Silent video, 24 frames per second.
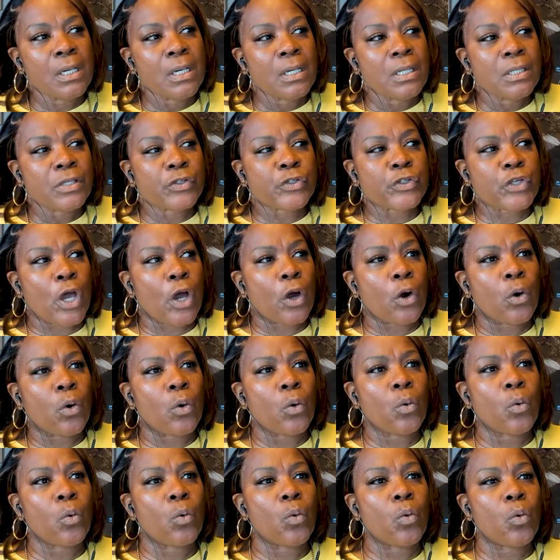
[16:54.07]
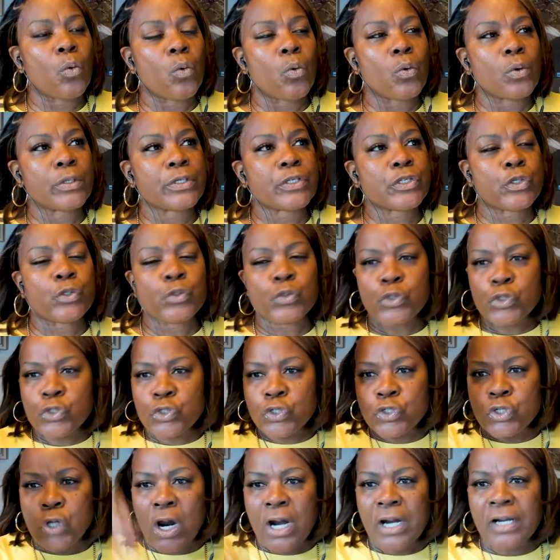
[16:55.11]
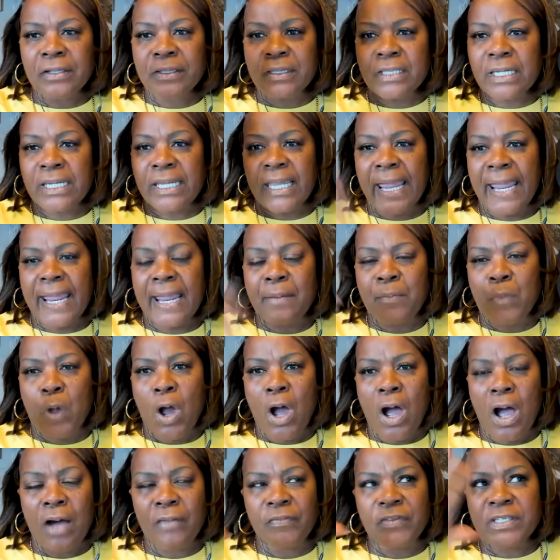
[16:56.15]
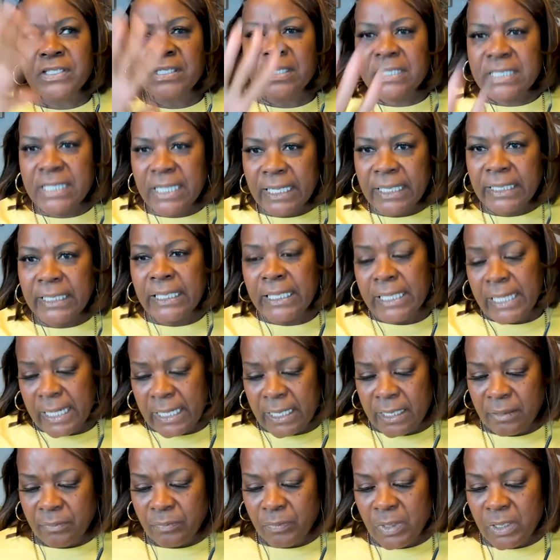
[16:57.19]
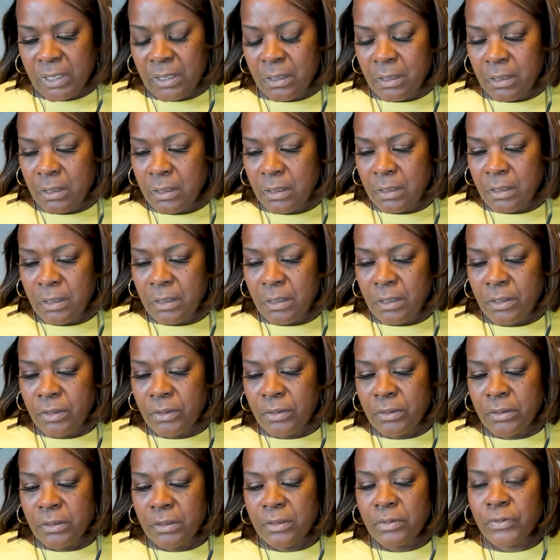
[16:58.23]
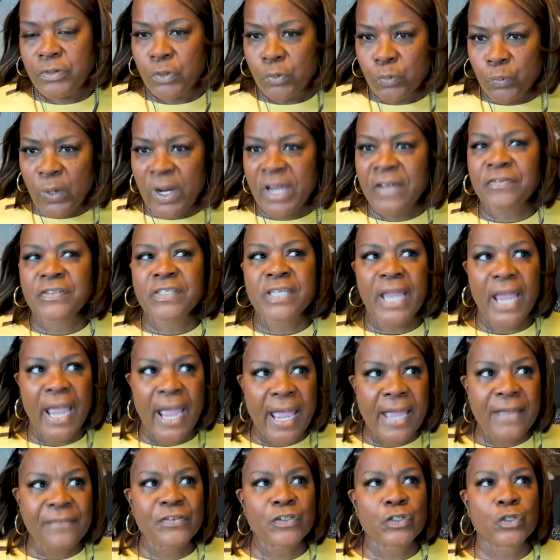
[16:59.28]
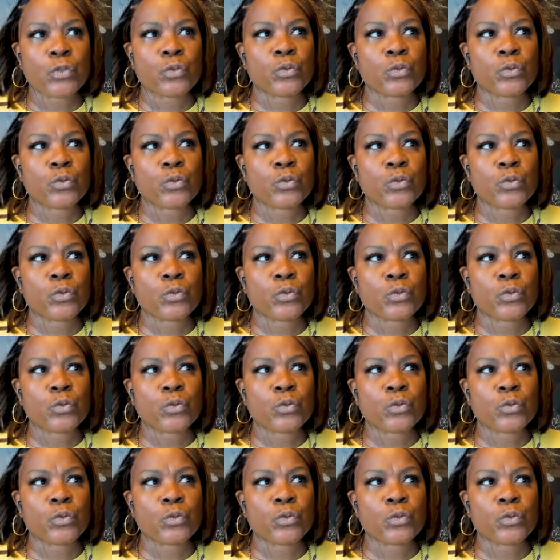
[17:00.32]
So to start the game off, this is any game, the refs have to